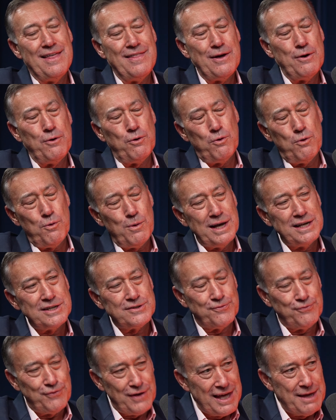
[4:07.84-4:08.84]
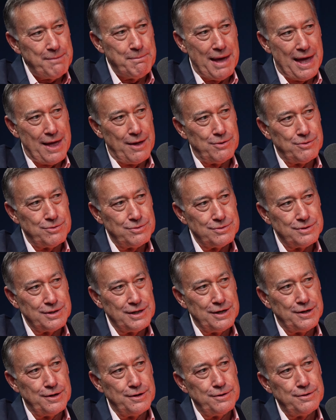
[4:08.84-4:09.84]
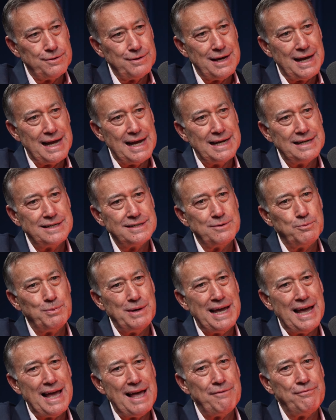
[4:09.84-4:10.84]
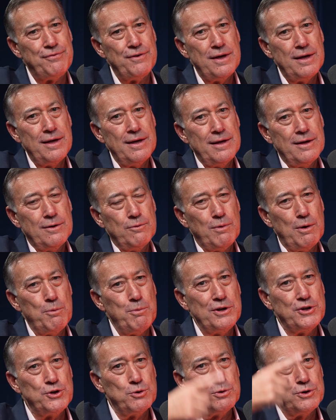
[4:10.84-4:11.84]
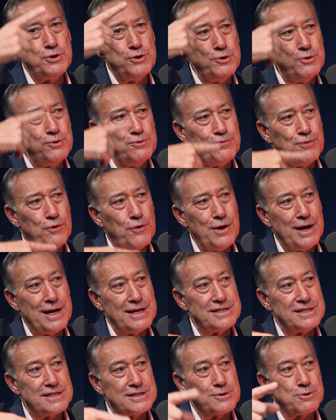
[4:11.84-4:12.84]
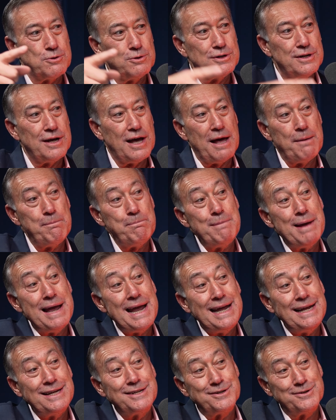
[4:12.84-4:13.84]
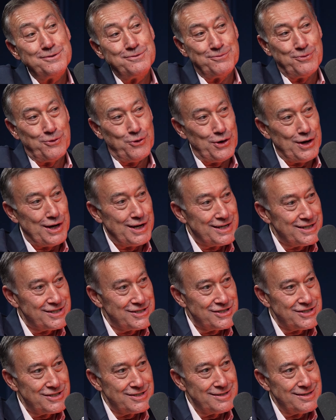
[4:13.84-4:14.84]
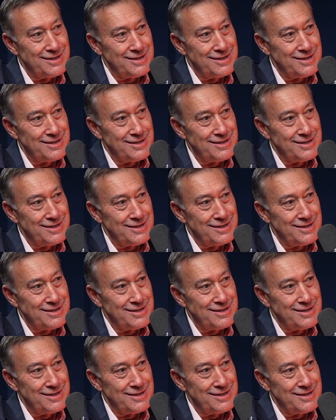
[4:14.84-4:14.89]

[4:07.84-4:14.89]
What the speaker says: They're always female, and we have, when we do a new voyage, it's called a maiden voyage,